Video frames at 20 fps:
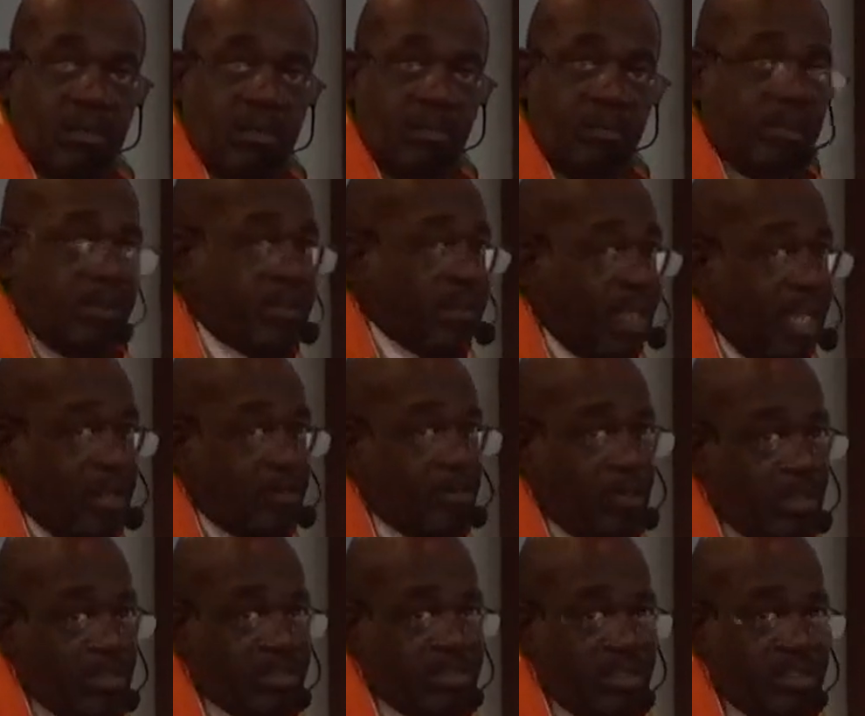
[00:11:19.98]
But that
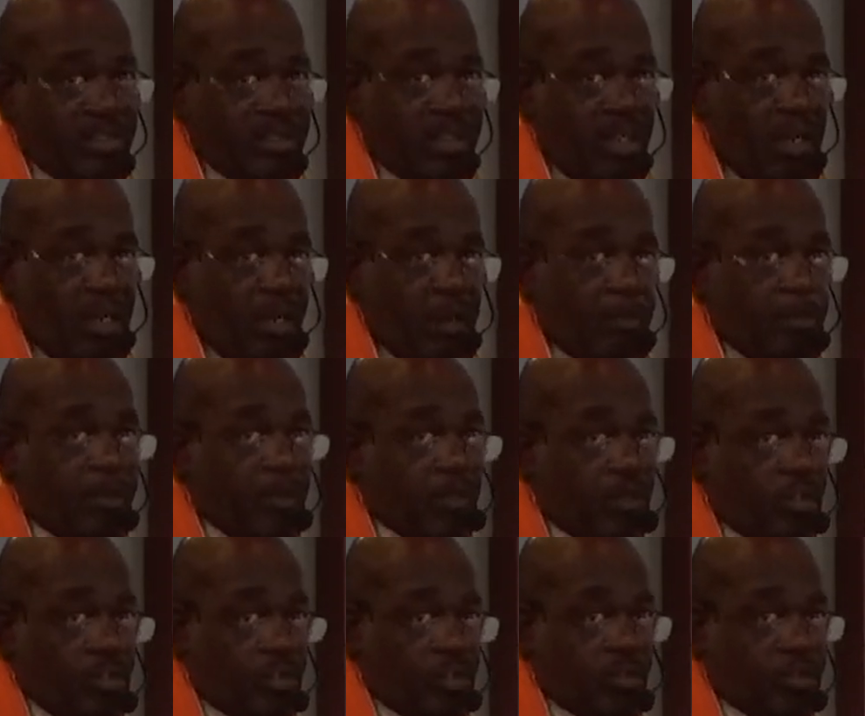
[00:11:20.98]
wasn't John,
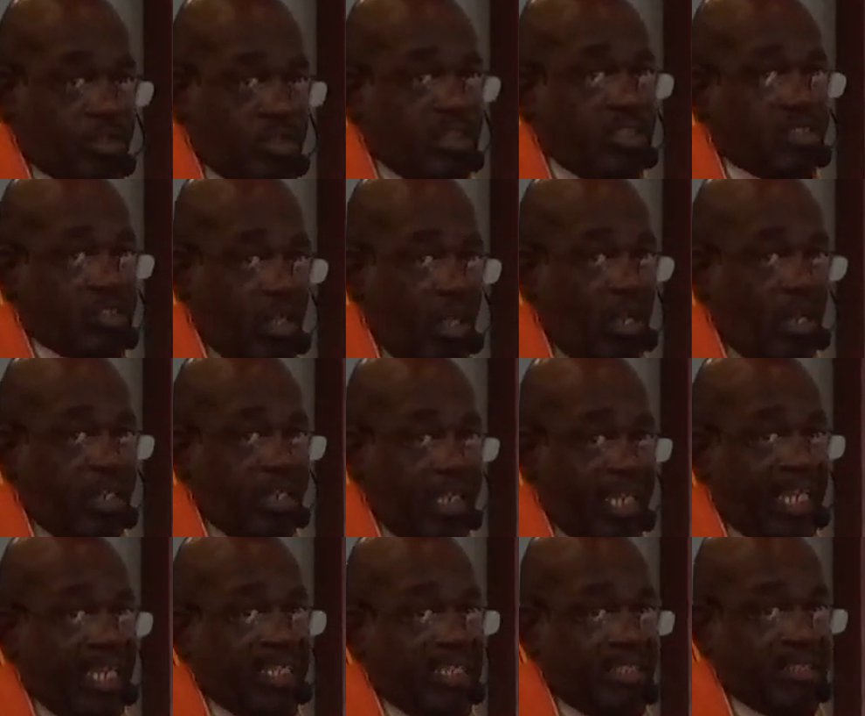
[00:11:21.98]
because you see, John
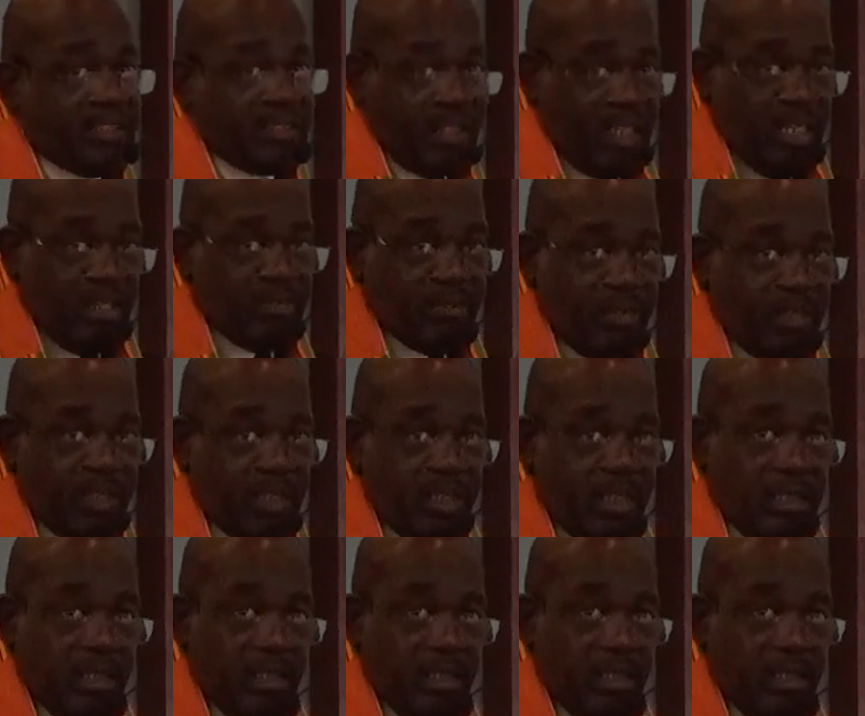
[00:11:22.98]
had integrity.